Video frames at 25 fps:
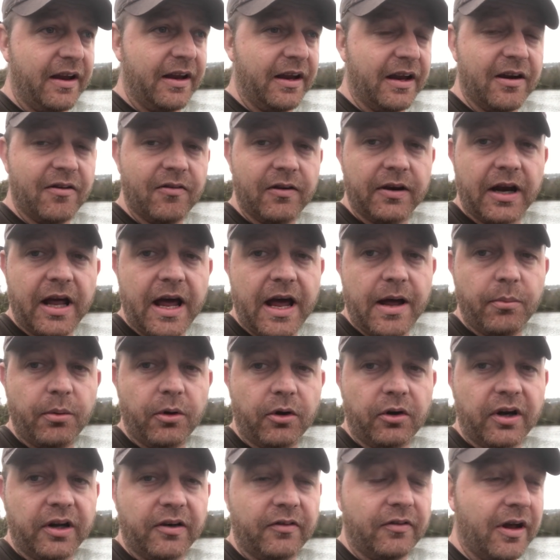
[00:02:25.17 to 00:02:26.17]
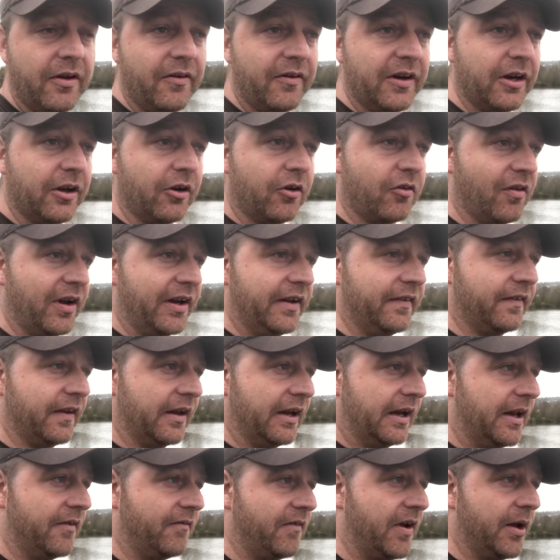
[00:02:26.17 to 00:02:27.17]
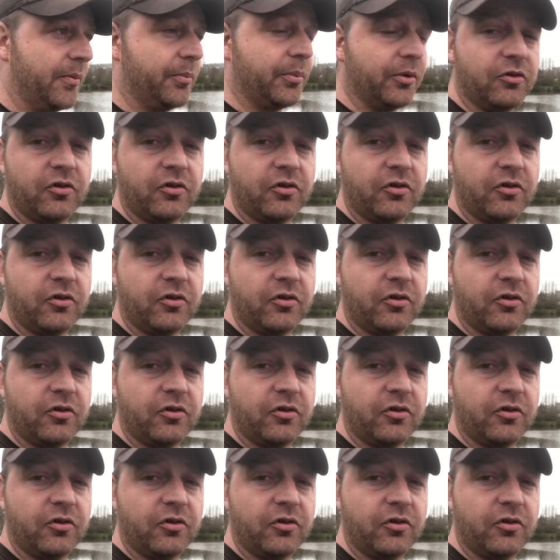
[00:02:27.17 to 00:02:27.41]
here and there, but there ain't a great deal of it.